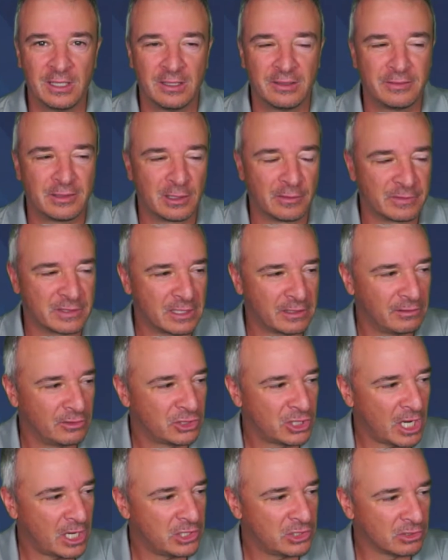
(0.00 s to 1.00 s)
Then all of a sudden you
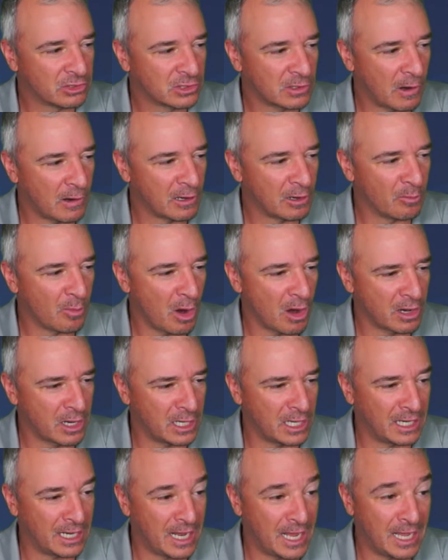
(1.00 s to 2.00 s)
change your target
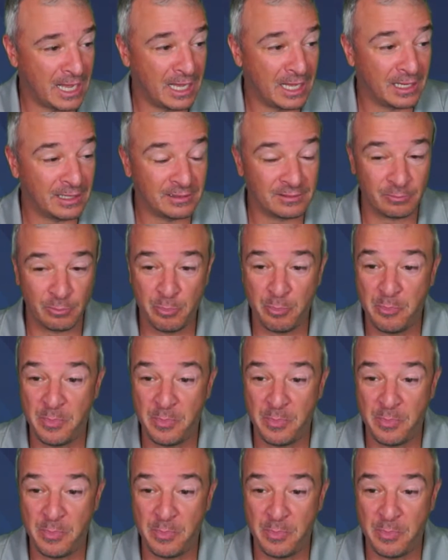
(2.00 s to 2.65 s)
marketing and